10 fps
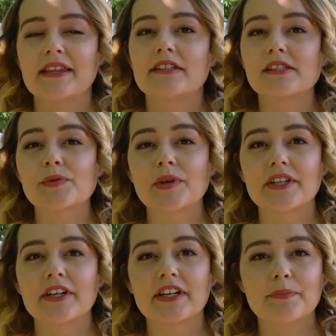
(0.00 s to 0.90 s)
This is where
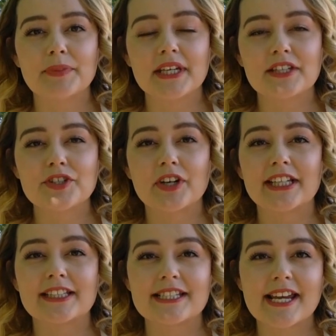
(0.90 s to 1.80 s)
they're going to be
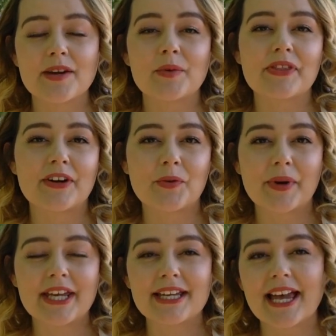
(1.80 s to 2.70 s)
during the day when they're
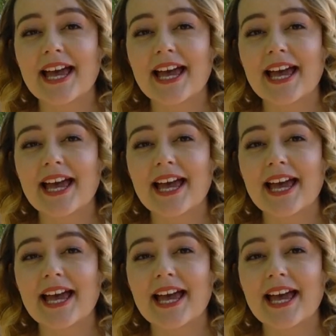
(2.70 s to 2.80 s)
awake,